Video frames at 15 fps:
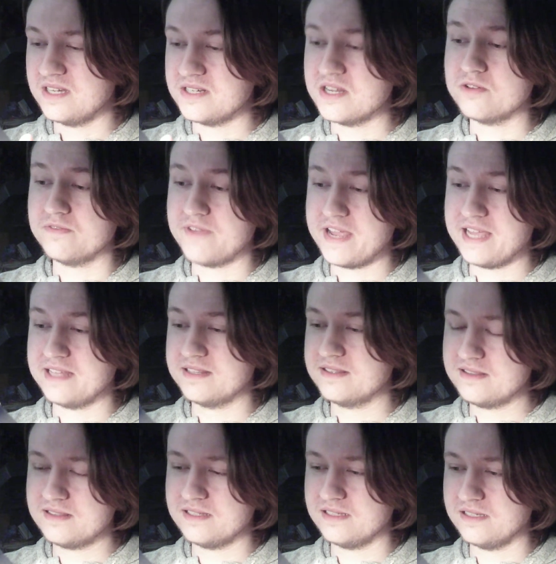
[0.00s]
Van,
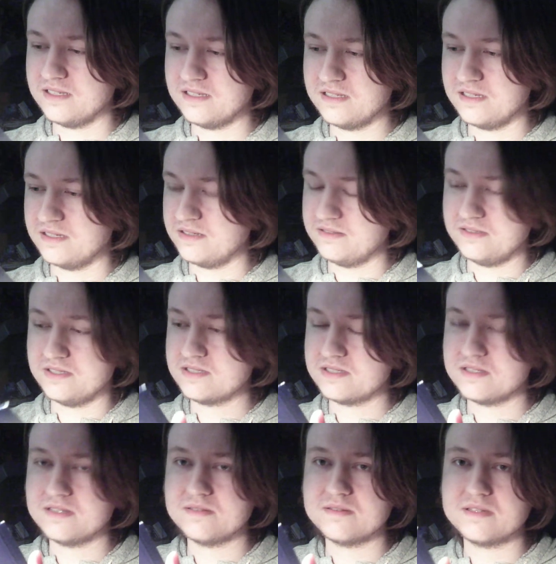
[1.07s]
just
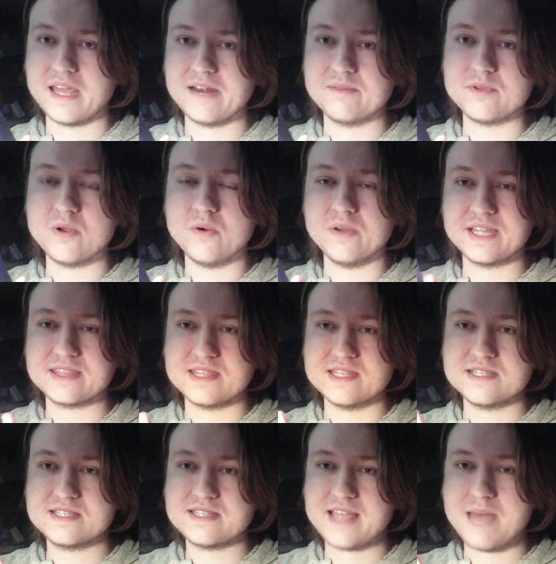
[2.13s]
kind of going at
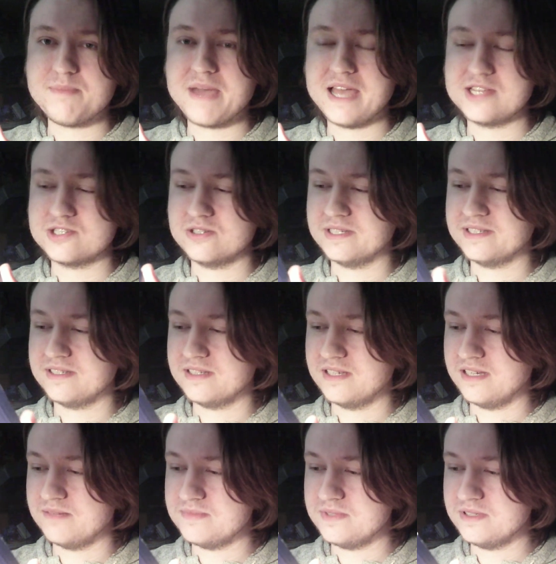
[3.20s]
this haphazardly.
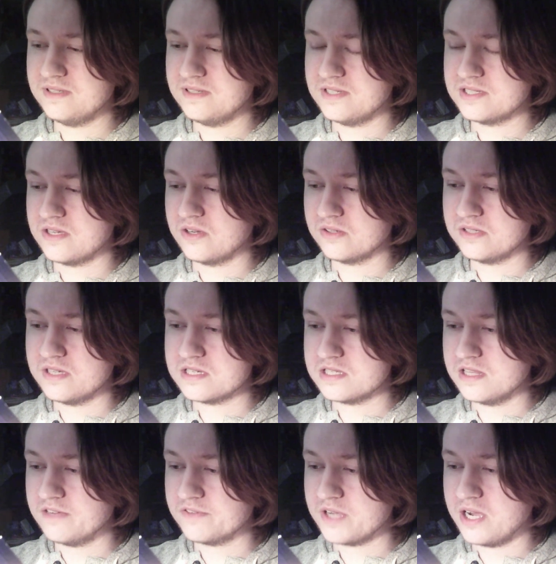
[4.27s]
The song "Does
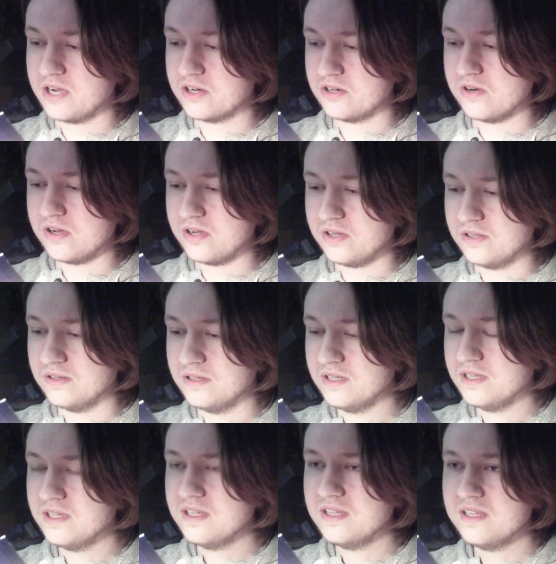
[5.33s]
Love Conquer All?"
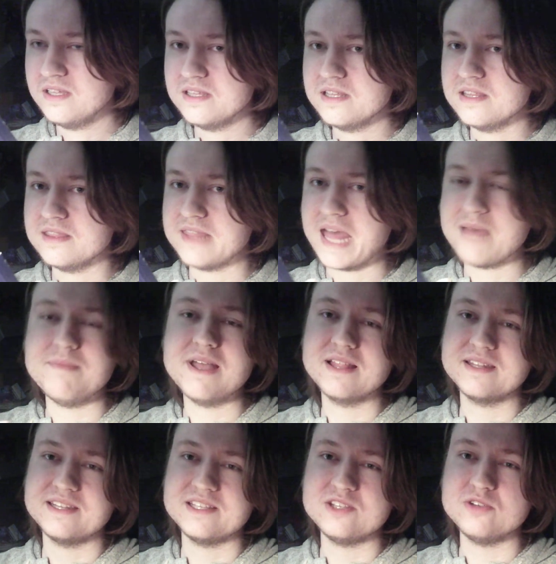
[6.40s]
That
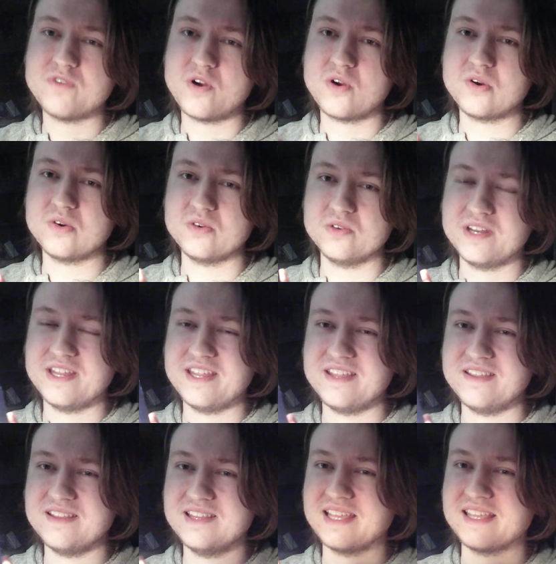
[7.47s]
melody you've heard
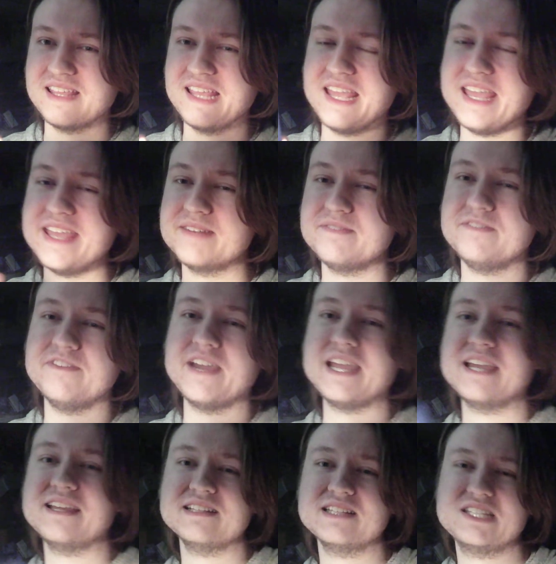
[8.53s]
like in
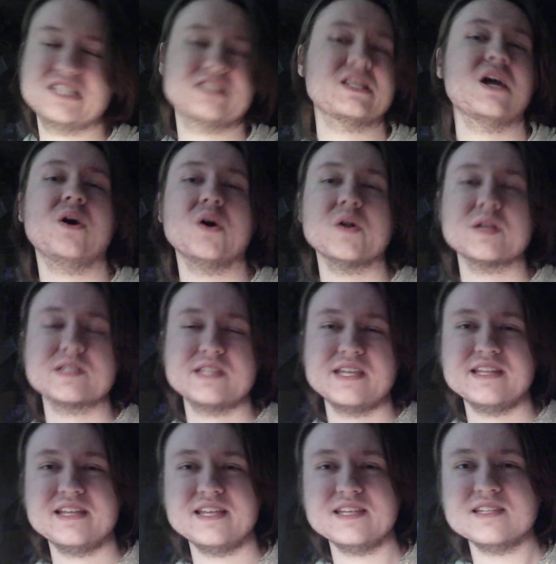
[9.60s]
Van songs
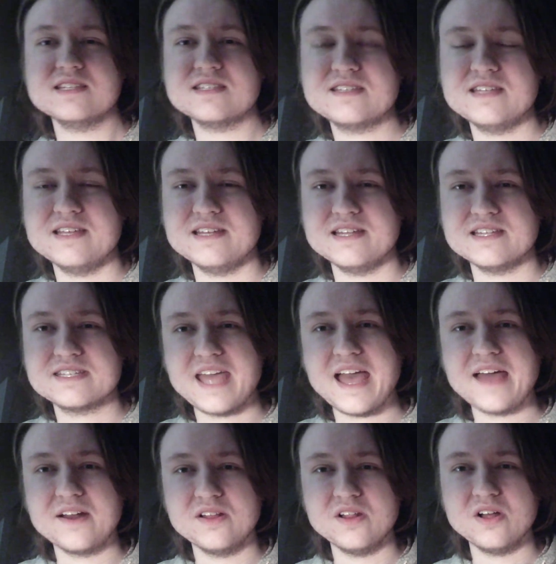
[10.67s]
in his
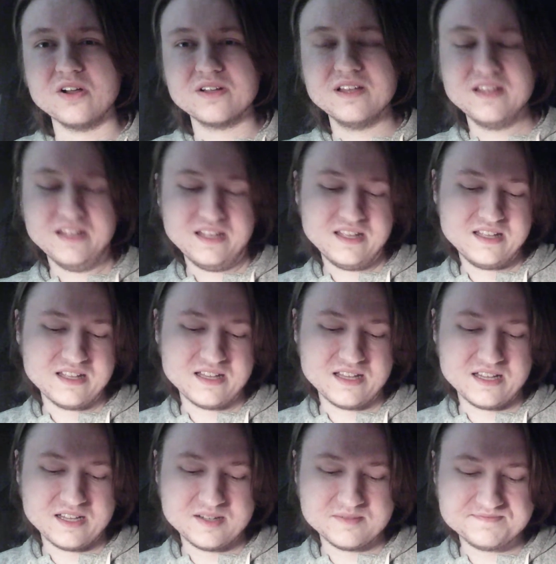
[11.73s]
catalog, but